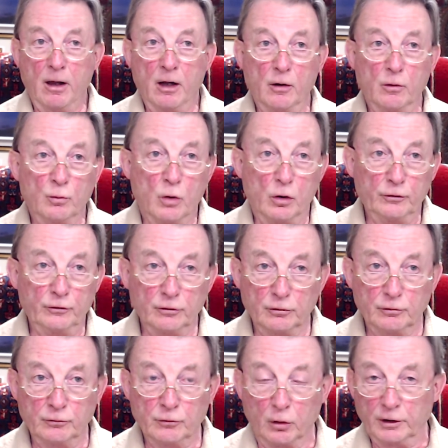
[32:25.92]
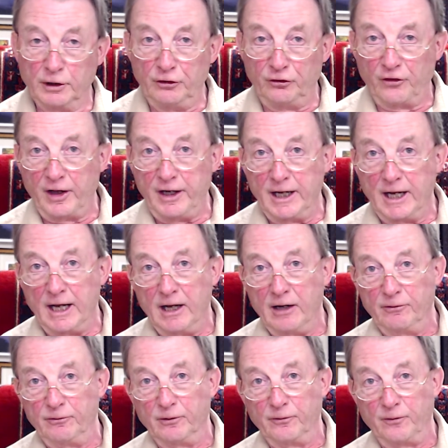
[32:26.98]
what knowledge they have
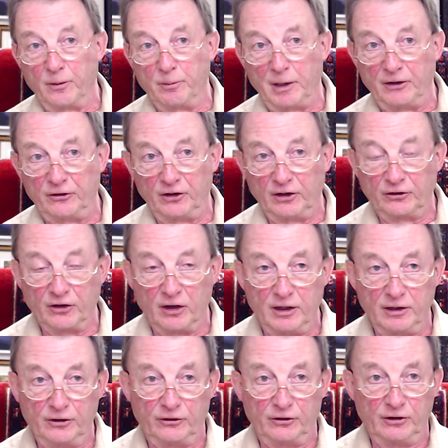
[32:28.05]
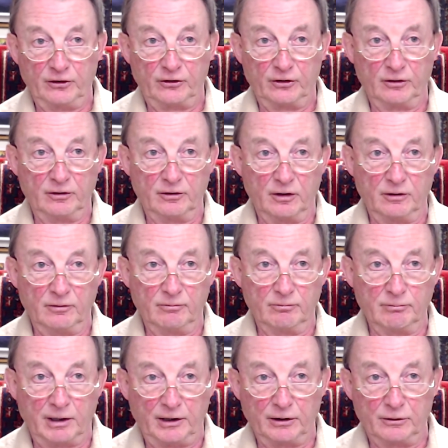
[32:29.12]
of the basic sciences and
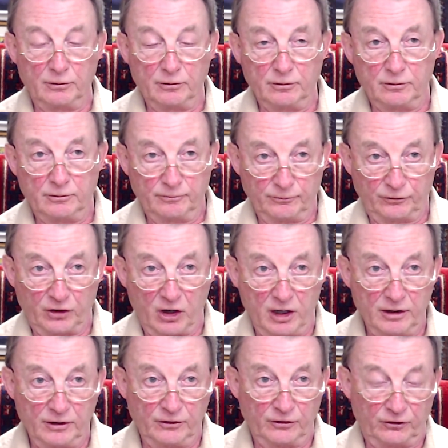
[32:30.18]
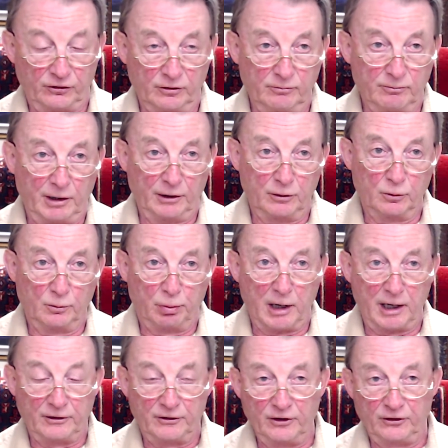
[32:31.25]
medical science and medical
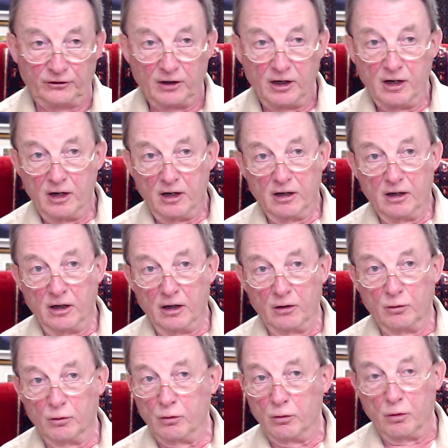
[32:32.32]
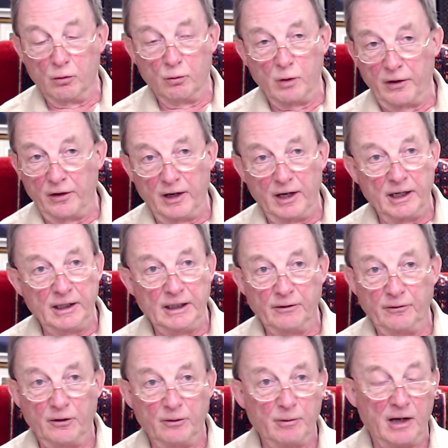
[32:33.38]
practice, or whether any of
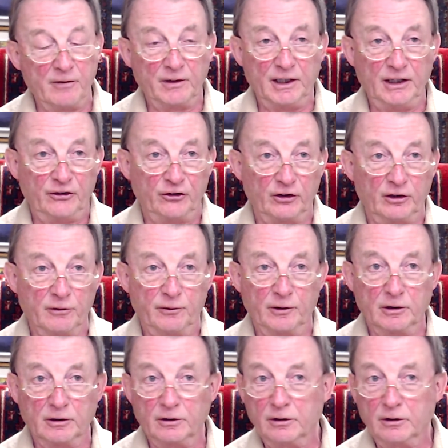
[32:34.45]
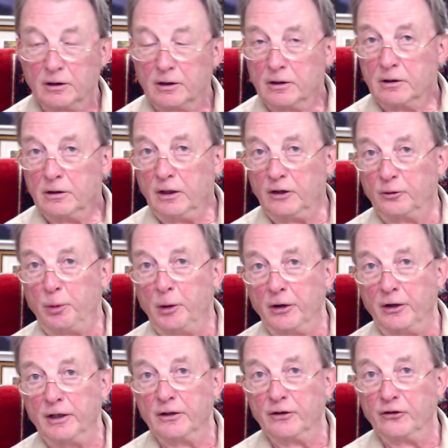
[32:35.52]
them have any significant
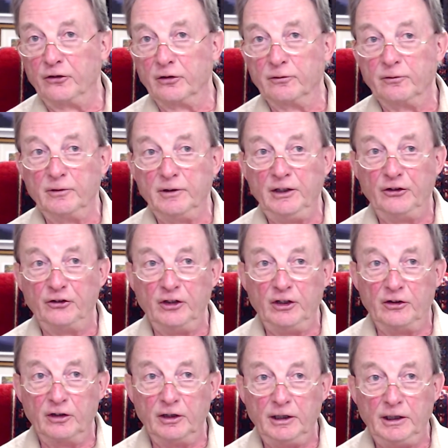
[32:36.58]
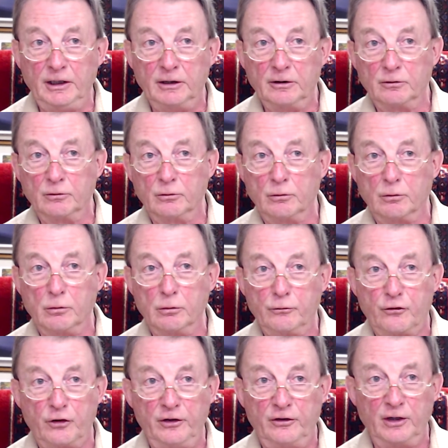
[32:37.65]
experience of ECT or
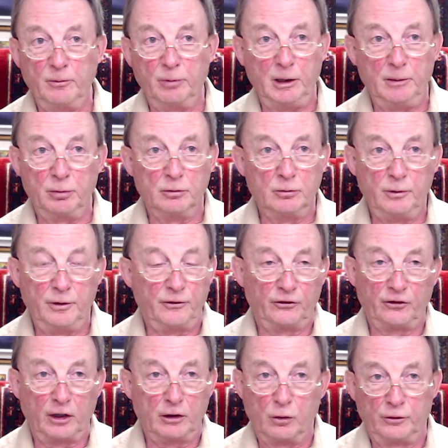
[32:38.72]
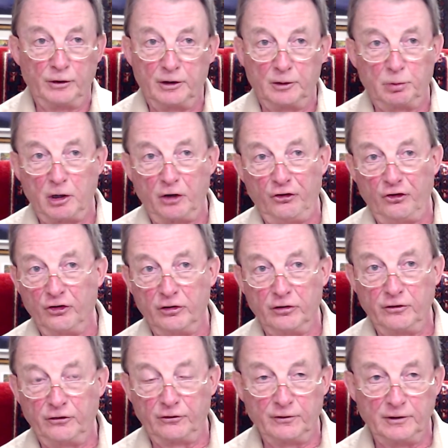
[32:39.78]
treating people with psychotic depression and
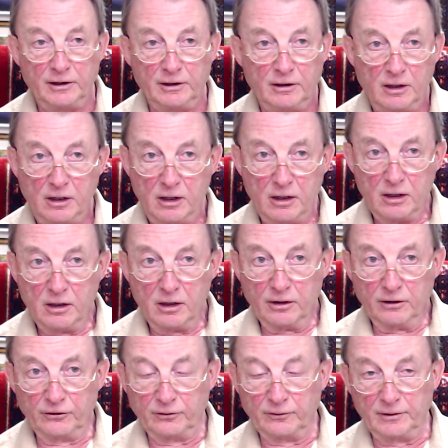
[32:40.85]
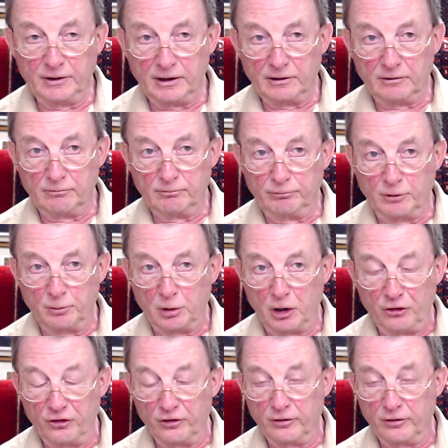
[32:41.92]
severe depression.